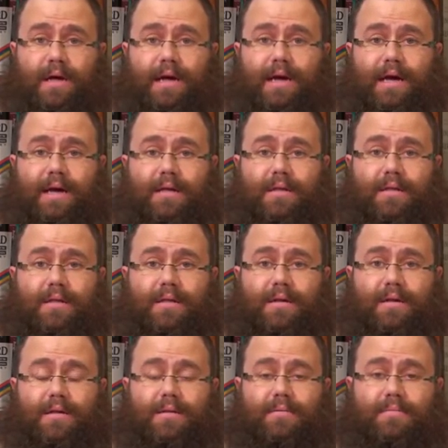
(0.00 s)
And
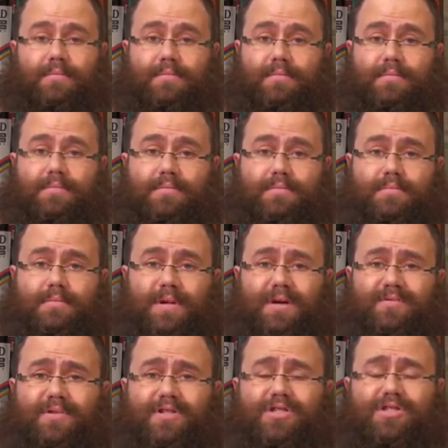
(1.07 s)
on
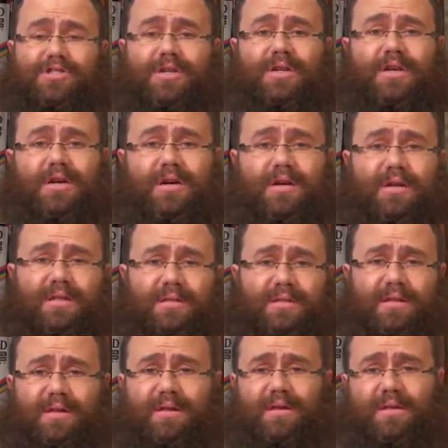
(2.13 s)
Rosh Hashanah,
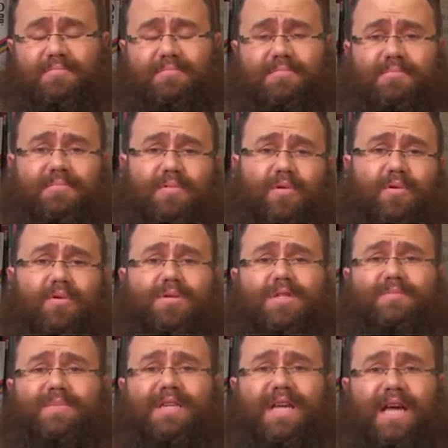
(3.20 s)
the
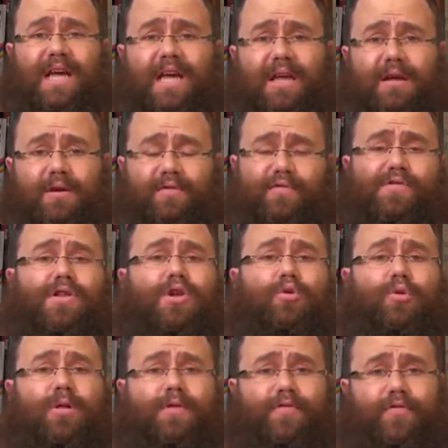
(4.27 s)
awesome day of
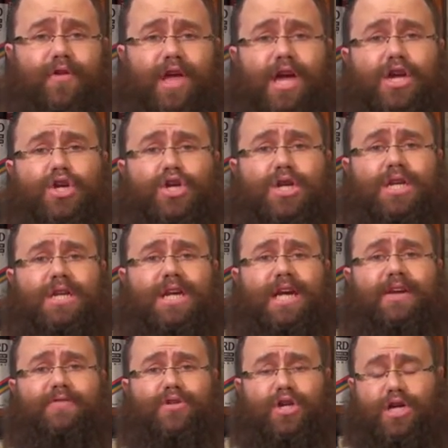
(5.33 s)
renewal of creation,
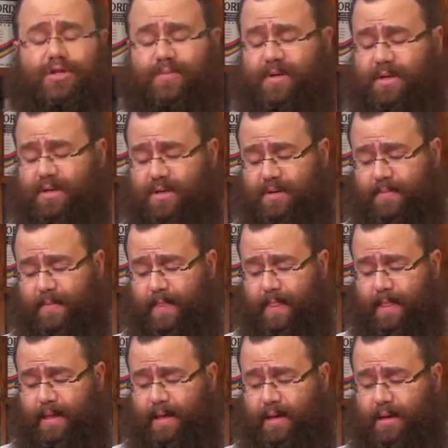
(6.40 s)
day of judgment,
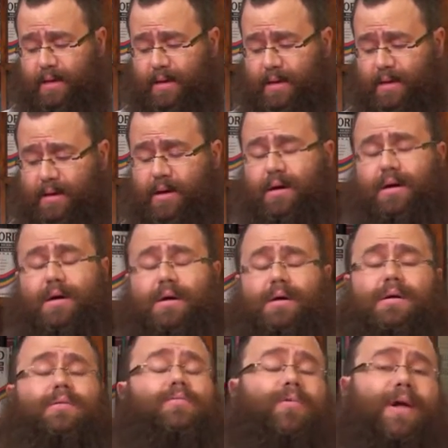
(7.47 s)

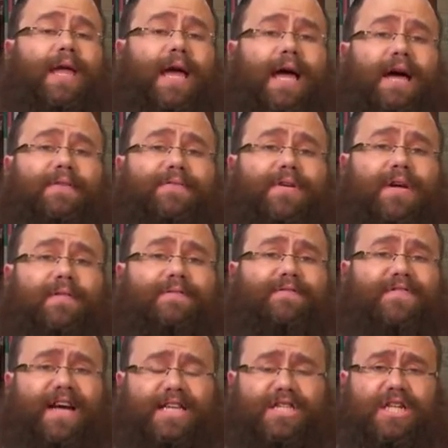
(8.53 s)
we have a
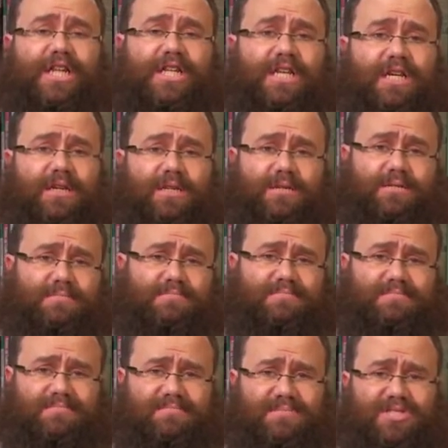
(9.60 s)
fascinating,
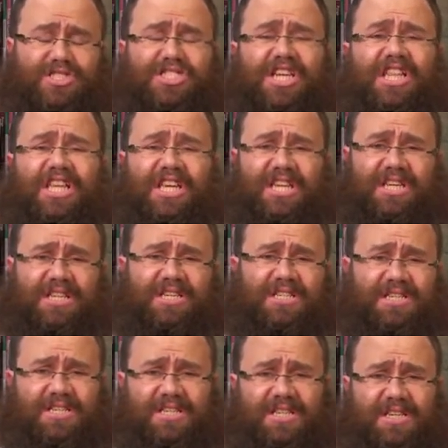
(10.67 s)
chilling
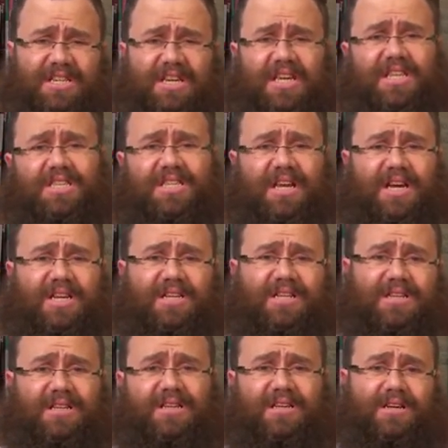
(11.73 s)
insight
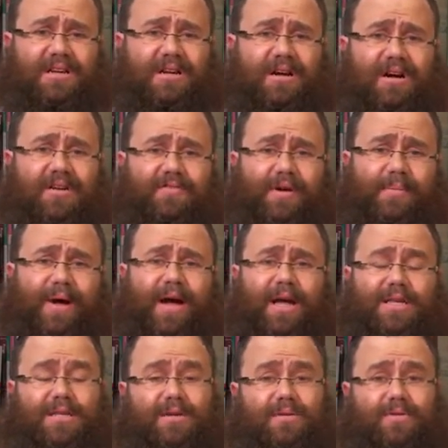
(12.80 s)
of Rabbi
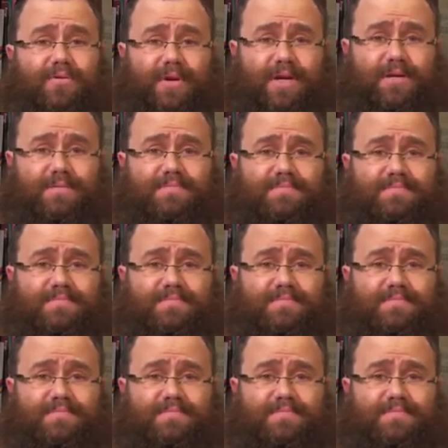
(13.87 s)
Isaac Luria,